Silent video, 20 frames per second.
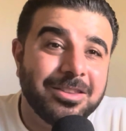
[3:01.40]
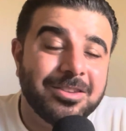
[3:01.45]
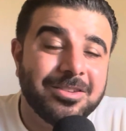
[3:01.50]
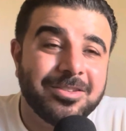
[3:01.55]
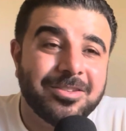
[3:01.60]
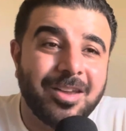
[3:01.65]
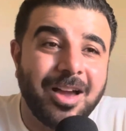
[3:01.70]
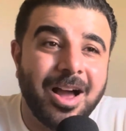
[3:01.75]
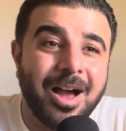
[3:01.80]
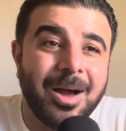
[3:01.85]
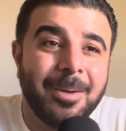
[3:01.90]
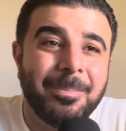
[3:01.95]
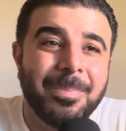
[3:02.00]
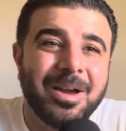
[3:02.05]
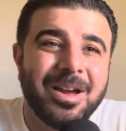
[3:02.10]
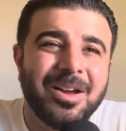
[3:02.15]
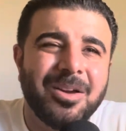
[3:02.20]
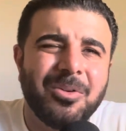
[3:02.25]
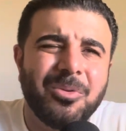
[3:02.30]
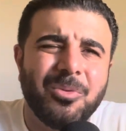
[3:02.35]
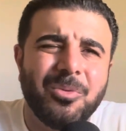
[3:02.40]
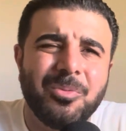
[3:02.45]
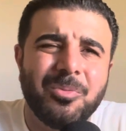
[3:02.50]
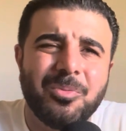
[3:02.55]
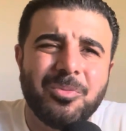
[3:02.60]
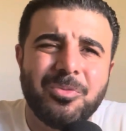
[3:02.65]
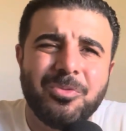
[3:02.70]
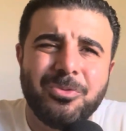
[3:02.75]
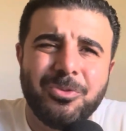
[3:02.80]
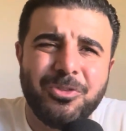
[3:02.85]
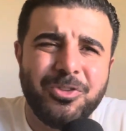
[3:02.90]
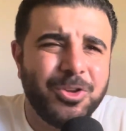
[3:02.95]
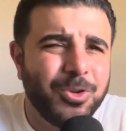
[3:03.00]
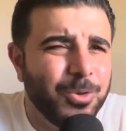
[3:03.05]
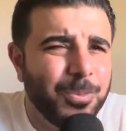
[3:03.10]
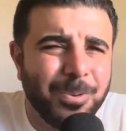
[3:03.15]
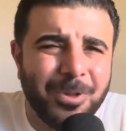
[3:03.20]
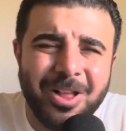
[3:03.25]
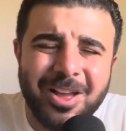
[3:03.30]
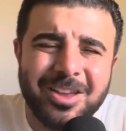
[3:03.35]
the stop.
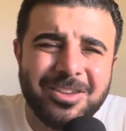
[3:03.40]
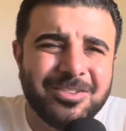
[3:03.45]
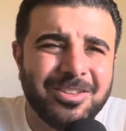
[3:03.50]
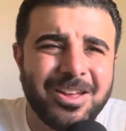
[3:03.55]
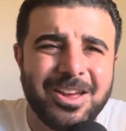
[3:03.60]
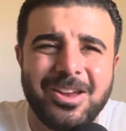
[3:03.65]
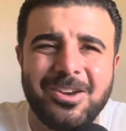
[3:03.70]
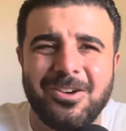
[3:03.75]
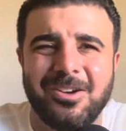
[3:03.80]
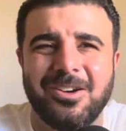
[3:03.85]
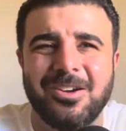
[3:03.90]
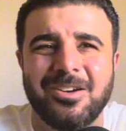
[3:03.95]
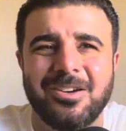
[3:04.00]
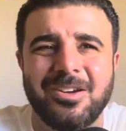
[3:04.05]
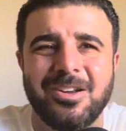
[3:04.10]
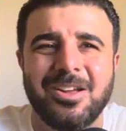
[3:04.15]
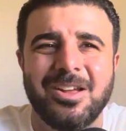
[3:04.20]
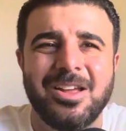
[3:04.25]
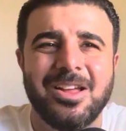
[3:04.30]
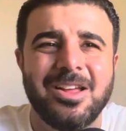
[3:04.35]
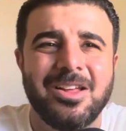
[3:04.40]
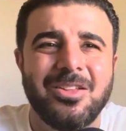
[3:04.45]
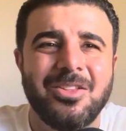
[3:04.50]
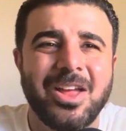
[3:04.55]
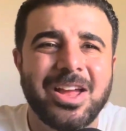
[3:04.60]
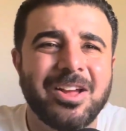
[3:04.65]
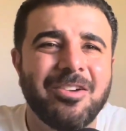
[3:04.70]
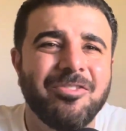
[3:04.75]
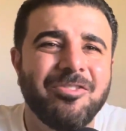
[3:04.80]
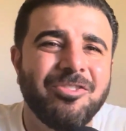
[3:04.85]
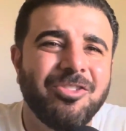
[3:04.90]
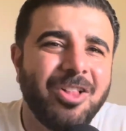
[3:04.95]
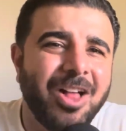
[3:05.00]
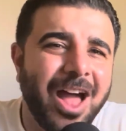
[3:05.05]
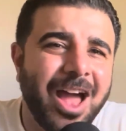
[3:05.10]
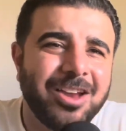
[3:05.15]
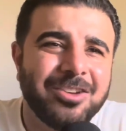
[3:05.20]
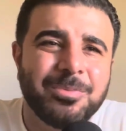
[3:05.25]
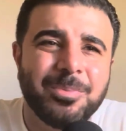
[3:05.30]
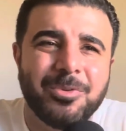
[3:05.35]
Few plays later, like a
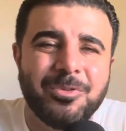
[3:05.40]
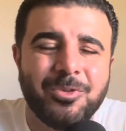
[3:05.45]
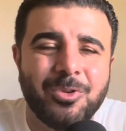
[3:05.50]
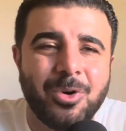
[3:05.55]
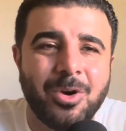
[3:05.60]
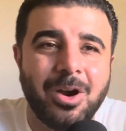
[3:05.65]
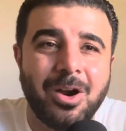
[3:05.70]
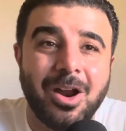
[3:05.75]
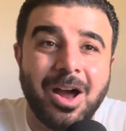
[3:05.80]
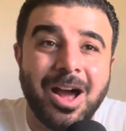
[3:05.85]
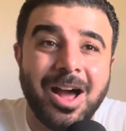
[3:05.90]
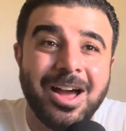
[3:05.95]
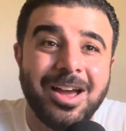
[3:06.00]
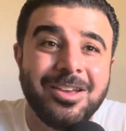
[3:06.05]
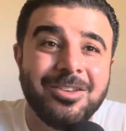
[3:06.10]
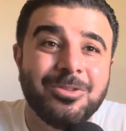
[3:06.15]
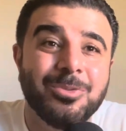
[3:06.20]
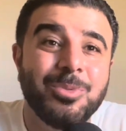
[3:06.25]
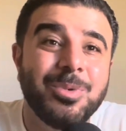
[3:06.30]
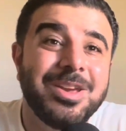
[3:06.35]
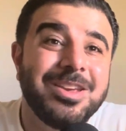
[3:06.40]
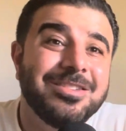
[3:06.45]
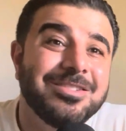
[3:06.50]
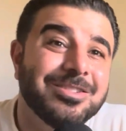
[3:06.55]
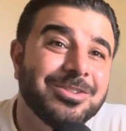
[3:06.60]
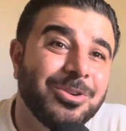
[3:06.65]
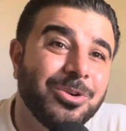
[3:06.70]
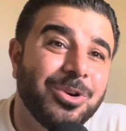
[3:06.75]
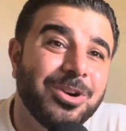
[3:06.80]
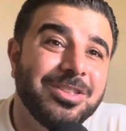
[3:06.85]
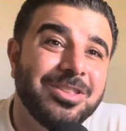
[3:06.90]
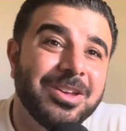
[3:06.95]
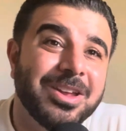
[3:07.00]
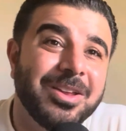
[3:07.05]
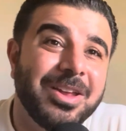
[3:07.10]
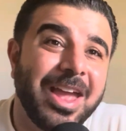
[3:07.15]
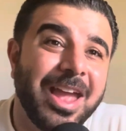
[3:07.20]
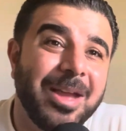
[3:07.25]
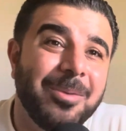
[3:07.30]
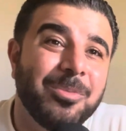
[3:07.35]
flash before our eyes, we scored the
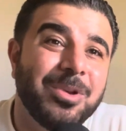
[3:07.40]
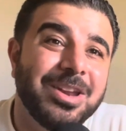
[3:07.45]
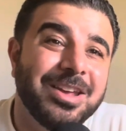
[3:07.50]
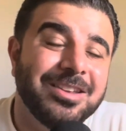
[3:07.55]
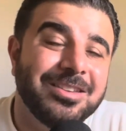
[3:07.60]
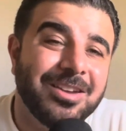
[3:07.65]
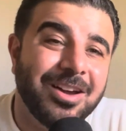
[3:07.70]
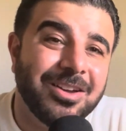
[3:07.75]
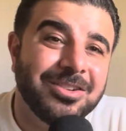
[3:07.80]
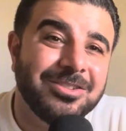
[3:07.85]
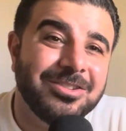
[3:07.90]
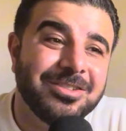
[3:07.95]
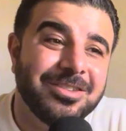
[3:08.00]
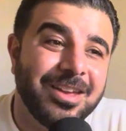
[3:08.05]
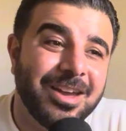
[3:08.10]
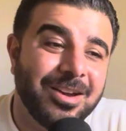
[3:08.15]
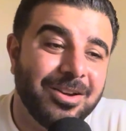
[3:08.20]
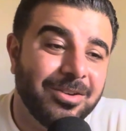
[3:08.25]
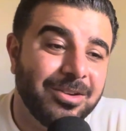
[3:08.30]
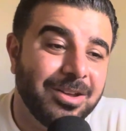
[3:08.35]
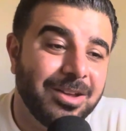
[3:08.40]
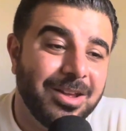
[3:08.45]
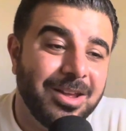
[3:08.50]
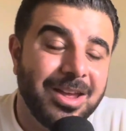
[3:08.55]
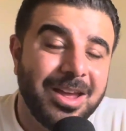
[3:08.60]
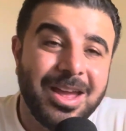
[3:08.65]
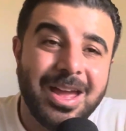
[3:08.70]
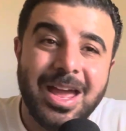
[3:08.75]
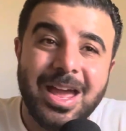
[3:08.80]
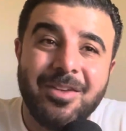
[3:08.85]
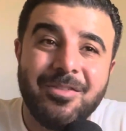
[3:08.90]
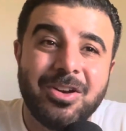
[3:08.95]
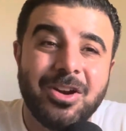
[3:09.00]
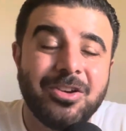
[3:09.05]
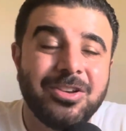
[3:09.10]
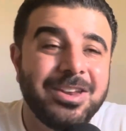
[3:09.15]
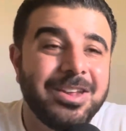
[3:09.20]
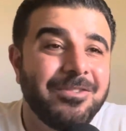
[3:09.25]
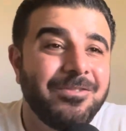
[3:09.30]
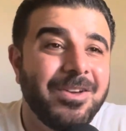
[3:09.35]
game-winning touchdown. And then our
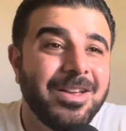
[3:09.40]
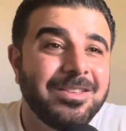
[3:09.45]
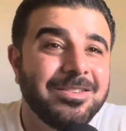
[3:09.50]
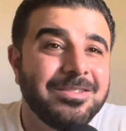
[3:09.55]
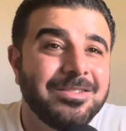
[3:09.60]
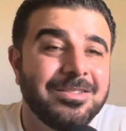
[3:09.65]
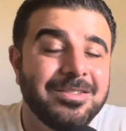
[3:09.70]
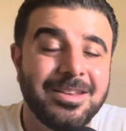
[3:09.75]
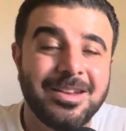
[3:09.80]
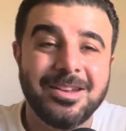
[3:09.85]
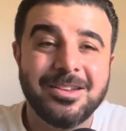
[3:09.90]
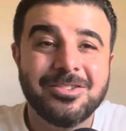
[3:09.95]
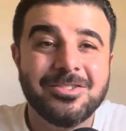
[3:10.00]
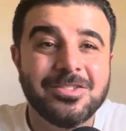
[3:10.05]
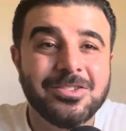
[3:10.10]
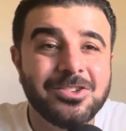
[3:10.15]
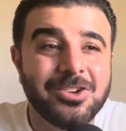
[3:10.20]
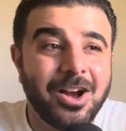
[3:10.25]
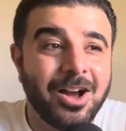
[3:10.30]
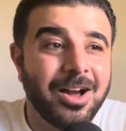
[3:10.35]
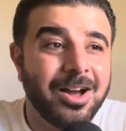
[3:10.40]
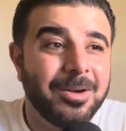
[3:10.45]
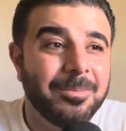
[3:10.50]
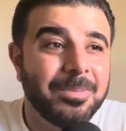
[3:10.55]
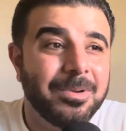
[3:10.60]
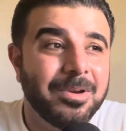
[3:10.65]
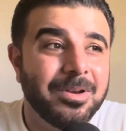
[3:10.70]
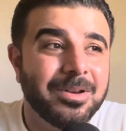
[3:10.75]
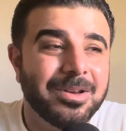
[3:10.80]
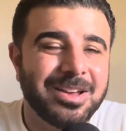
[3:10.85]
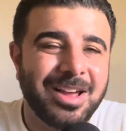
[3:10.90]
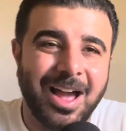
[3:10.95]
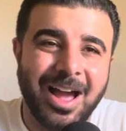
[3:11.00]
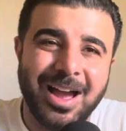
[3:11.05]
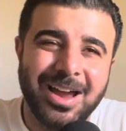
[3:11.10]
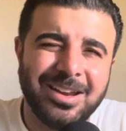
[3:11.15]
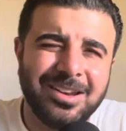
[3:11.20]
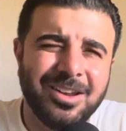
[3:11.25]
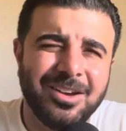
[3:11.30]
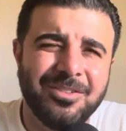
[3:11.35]
defense did its job,
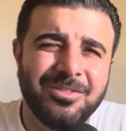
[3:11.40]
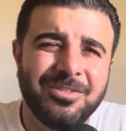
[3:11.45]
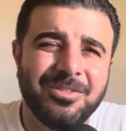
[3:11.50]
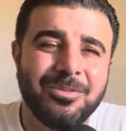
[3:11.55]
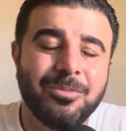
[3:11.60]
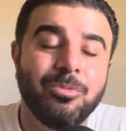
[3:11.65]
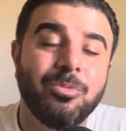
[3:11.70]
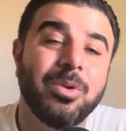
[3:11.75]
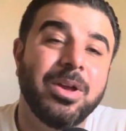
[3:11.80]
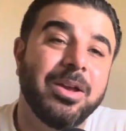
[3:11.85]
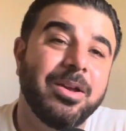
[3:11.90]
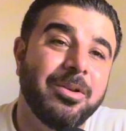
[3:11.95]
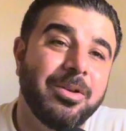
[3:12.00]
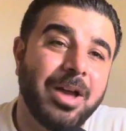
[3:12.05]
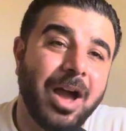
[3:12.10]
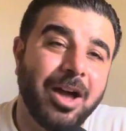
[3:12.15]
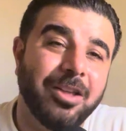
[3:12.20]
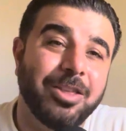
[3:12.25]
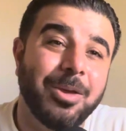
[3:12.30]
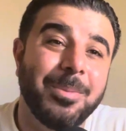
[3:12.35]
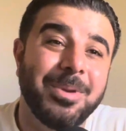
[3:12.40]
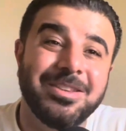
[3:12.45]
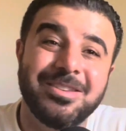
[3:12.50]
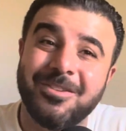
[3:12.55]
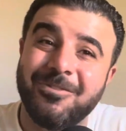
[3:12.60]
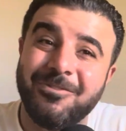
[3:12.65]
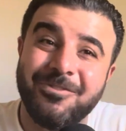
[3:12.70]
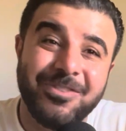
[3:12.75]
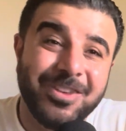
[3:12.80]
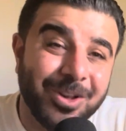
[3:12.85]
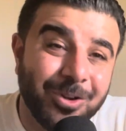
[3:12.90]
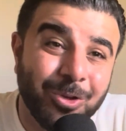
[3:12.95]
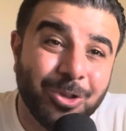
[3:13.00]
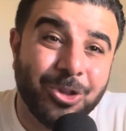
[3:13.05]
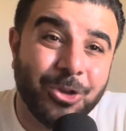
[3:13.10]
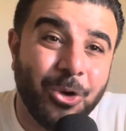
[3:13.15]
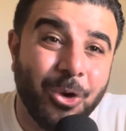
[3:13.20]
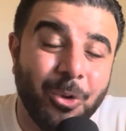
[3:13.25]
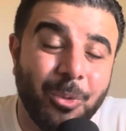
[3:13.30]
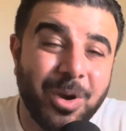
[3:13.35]
kind of. We got them into
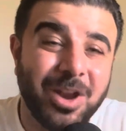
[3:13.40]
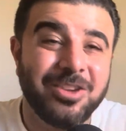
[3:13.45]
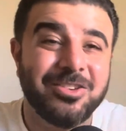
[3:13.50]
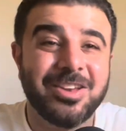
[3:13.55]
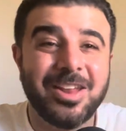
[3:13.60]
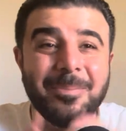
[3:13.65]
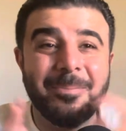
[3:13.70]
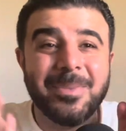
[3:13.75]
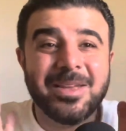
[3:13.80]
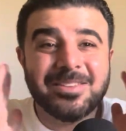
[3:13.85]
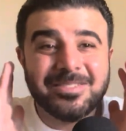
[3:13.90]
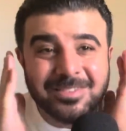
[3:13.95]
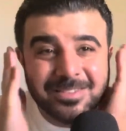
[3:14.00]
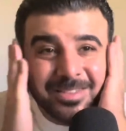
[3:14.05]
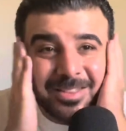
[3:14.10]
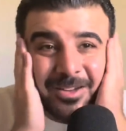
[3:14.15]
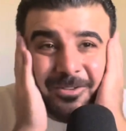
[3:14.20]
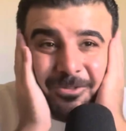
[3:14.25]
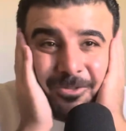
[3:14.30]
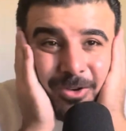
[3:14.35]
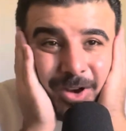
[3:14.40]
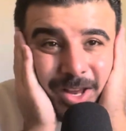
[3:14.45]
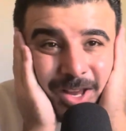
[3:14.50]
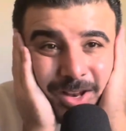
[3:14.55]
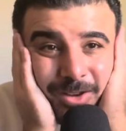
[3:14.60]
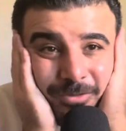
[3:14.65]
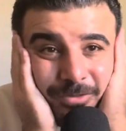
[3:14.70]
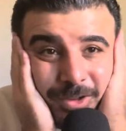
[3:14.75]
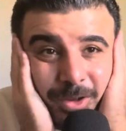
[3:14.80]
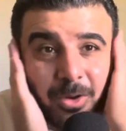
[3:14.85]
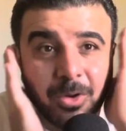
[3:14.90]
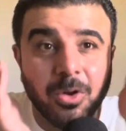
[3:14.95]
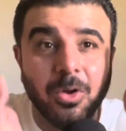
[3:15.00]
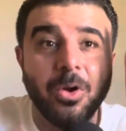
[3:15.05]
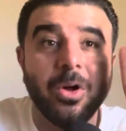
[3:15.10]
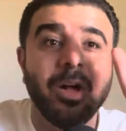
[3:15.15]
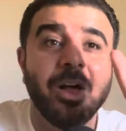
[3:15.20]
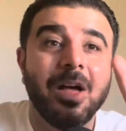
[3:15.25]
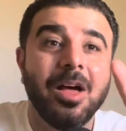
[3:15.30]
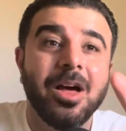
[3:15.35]
field goal range, and they missed the freaking field
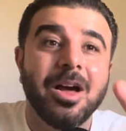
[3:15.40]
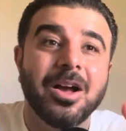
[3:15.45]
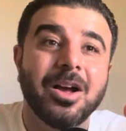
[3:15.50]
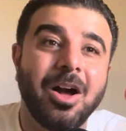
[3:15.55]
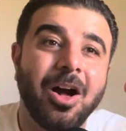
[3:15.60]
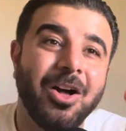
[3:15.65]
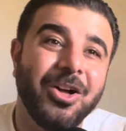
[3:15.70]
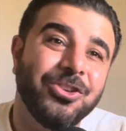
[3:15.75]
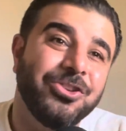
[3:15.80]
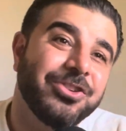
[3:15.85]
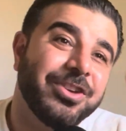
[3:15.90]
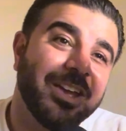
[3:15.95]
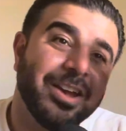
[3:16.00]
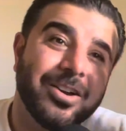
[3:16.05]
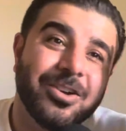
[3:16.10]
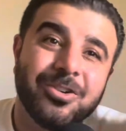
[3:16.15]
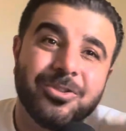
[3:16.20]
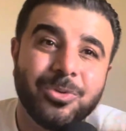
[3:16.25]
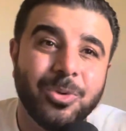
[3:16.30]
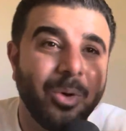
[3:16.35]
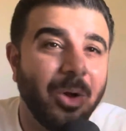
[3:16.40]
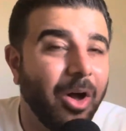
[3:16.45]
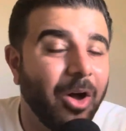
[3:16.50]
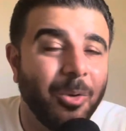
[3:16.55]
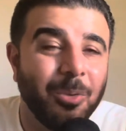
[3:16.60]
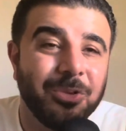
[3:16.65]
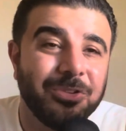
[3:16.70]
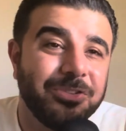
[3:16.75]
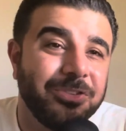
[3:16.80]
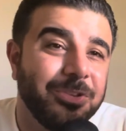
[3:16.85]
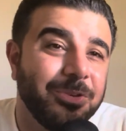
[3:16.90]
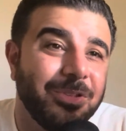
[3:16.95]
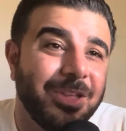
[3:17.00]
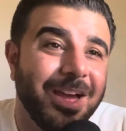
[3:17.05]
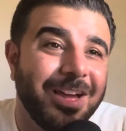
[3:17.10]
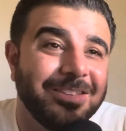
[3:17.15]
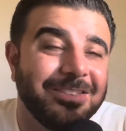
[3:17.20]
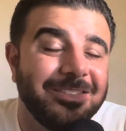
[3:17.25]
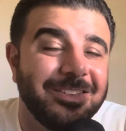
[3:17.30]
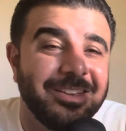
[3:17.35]
goal. College kickers will always do
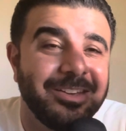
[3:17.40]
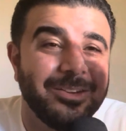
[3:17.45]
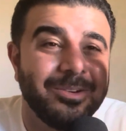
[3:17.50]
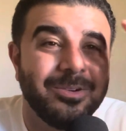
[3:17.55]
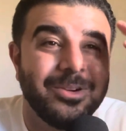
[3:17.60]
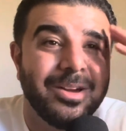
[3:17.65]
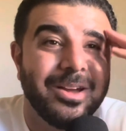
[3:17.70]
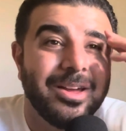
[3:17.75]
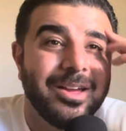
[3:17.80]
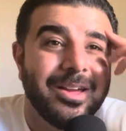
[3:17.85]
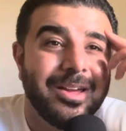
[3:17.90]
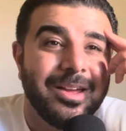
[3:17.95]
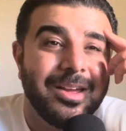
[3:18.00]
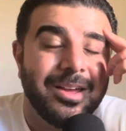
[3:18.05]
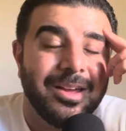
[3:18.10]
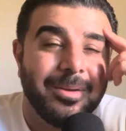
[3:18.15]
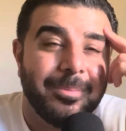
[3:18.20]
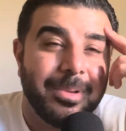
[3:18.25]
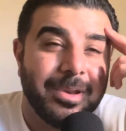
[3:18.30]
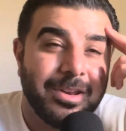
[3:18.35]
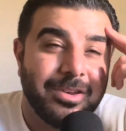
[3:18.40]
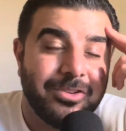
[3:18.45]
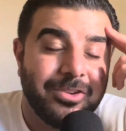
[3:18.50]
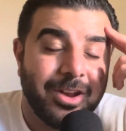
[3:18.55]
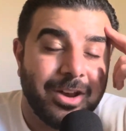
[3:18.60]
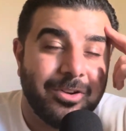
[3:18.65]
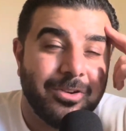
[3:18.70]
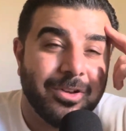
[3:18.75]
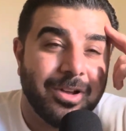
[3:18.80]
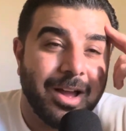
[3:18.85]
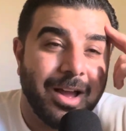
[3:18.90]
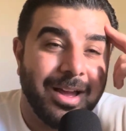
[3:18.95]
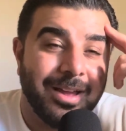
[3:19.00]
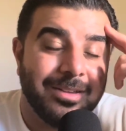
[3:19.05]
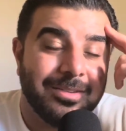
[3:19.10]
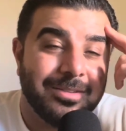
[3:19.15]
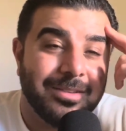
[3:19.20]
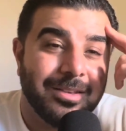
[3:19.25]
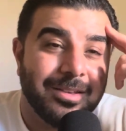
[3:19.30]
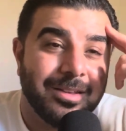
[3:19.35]
that to you. But in general,
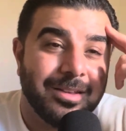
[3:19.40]
guys,